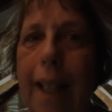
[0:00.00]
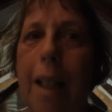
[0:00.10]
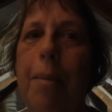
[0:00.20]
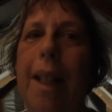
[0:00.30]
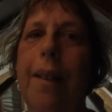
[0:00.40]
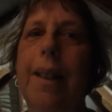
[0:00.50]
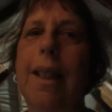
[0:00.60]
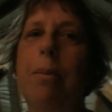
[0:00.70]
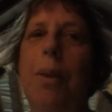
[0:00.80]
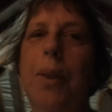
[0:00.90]
came down
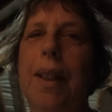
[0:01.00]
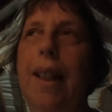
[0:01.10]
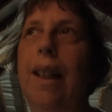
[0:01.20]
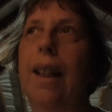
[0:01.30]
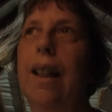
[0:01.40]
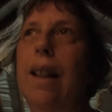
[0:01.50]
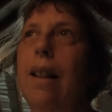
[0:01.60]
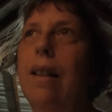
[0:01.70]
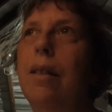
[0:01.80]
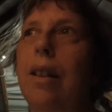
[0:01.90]
this morning
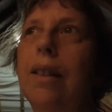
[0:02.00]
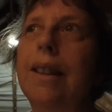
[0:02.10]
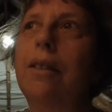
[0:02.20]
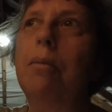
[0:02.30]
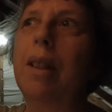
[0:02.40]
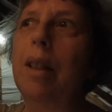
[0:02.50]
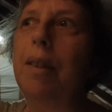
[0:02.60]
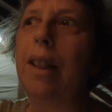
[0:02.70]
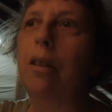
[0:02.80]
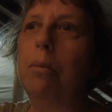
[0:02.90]
and it looks like we might
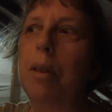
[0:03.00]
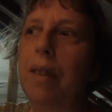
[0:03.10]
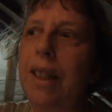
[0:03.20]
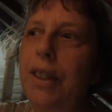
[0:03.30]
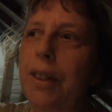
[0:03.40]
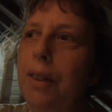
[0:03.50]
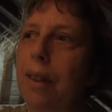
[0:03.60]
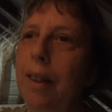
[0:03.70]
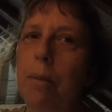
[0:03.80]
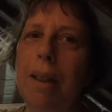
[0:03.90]
have a little bit of an issue
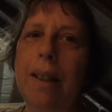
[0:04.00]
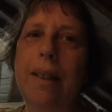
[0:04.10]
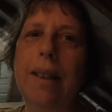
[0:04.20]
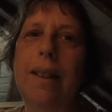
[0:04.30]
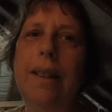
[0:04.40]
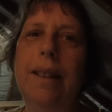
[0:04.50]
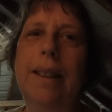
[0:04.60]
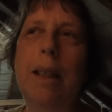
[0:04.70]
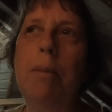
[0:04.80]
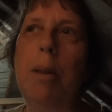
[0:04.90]
around the back of the
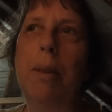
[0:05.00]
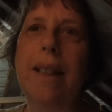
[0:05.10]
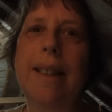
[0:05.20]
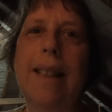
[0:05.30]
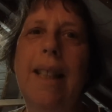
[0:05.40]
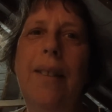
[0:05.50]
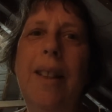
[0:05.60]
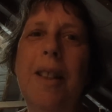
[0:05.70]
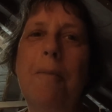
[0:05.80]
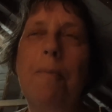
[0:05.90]
chimney breast
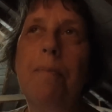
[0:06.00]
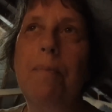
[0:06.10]
area.